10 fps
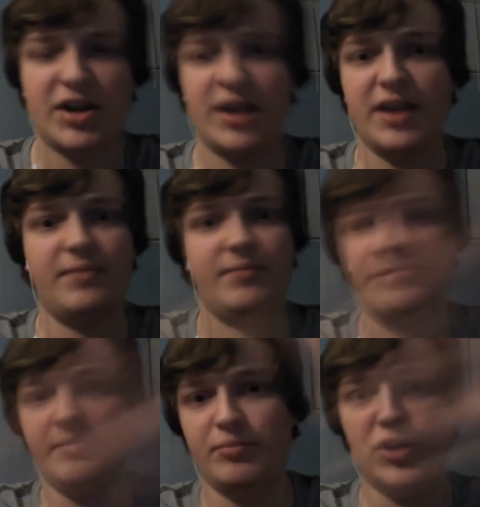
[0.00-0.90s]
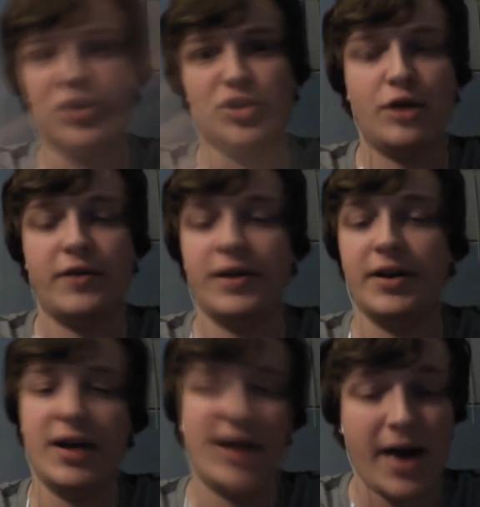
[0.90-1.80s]
kind of brushed over.
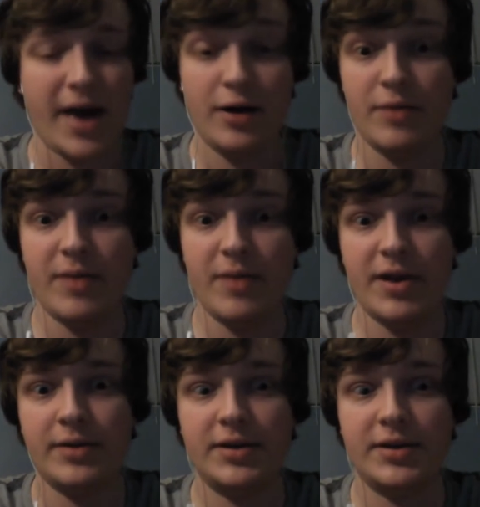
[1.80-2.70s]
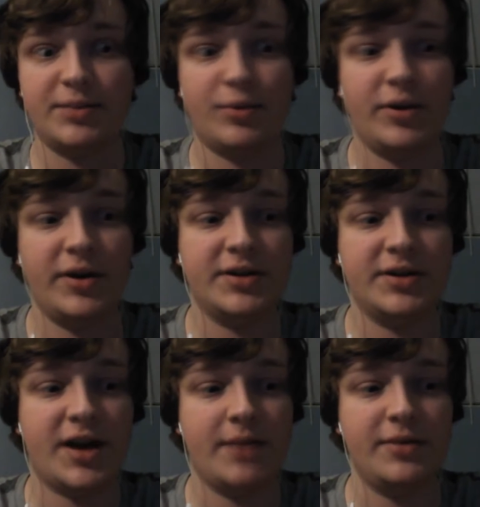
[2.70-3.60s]
And I don't know, maybe at this point in
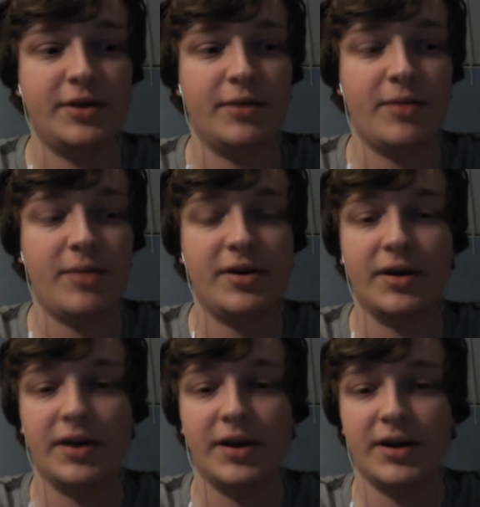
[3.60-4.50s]
time, maybe